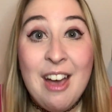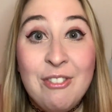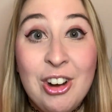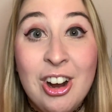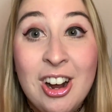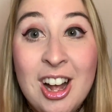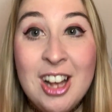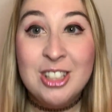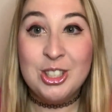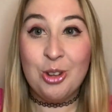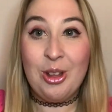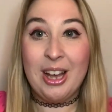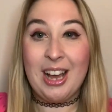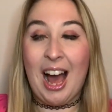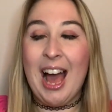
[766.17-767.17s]
ever. So
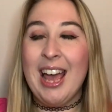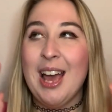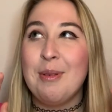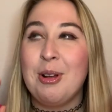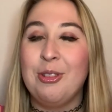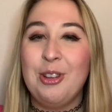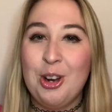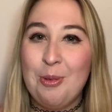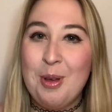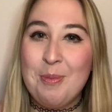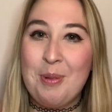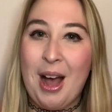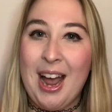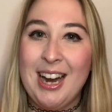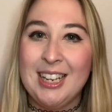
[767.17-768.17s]
like, I am a little bit
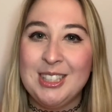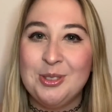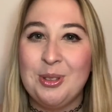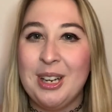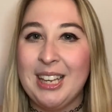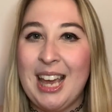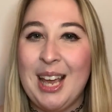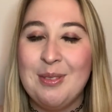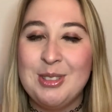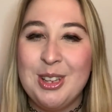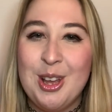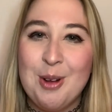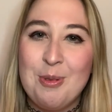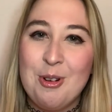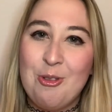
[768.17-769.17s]
biased when it came to
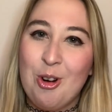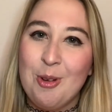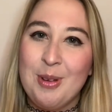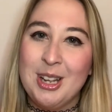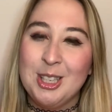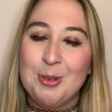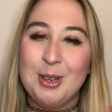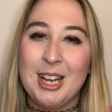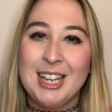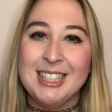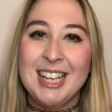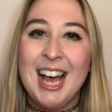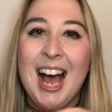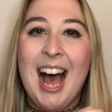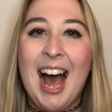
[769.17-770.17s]
their performance because
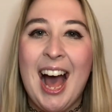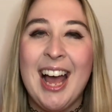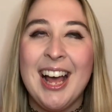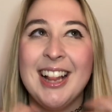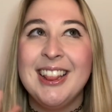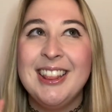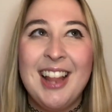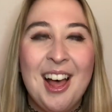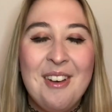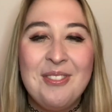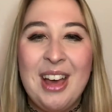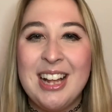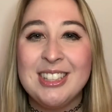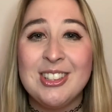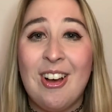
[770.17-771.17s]
I love
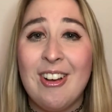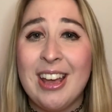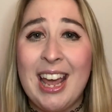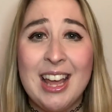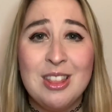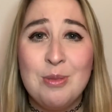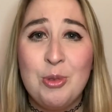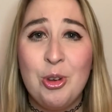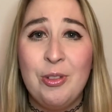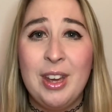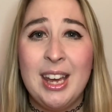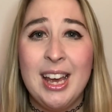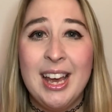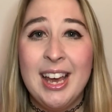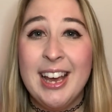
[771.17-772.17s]
that song and the
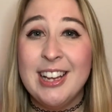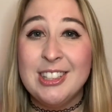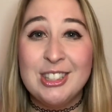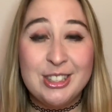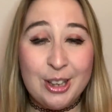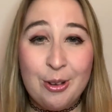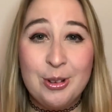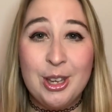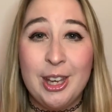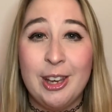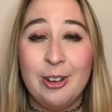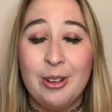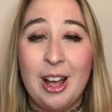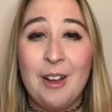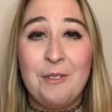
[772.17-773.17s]
movie. It's so
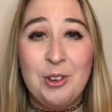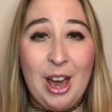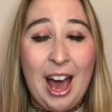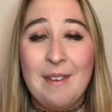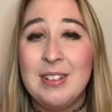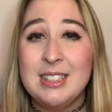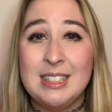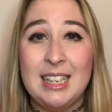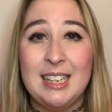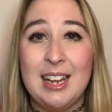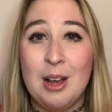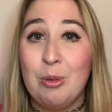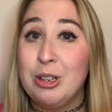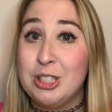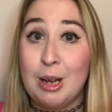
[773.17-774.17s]
cute. If you haven't seen
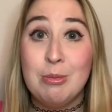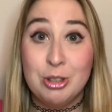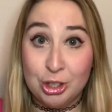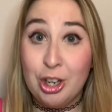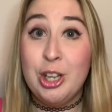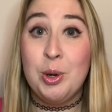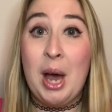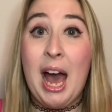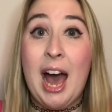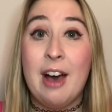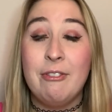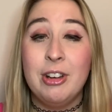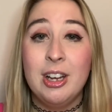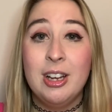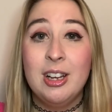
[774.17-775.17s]
it, which I'm sure you
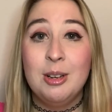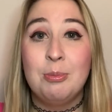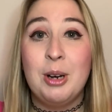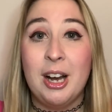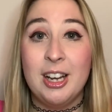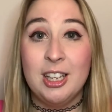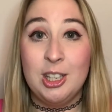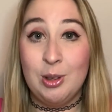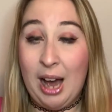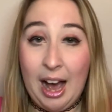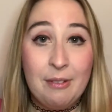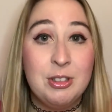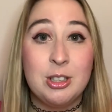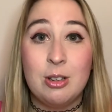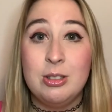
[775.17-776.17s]
have, but you
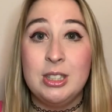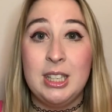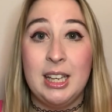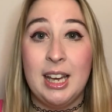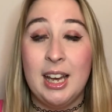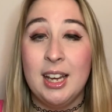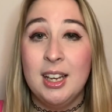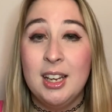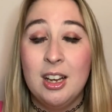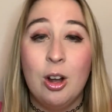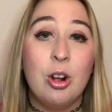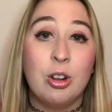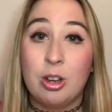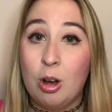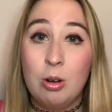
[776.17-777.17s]
have to go see it
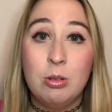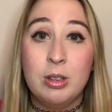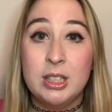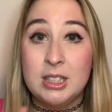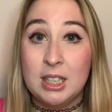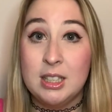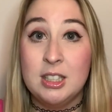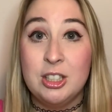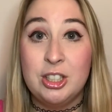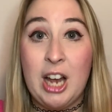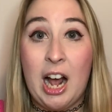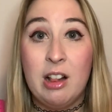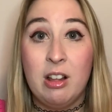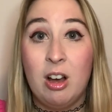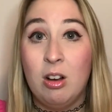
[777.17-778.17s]
or go listen to
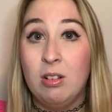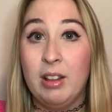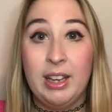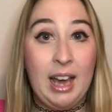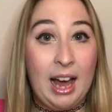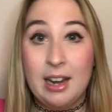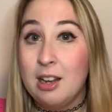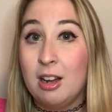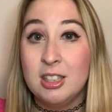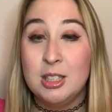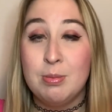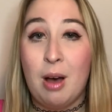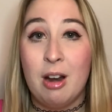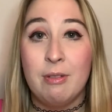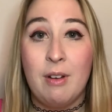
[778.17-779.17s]
Shallow, like add it on
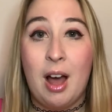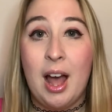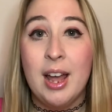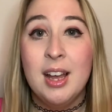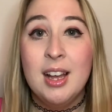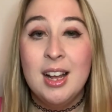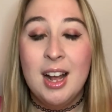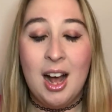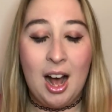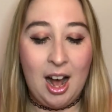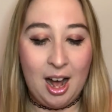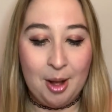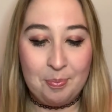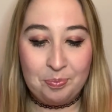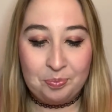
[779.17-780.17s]
Spotify.
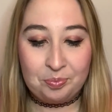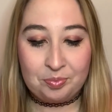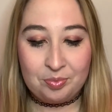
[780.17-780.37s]
I'm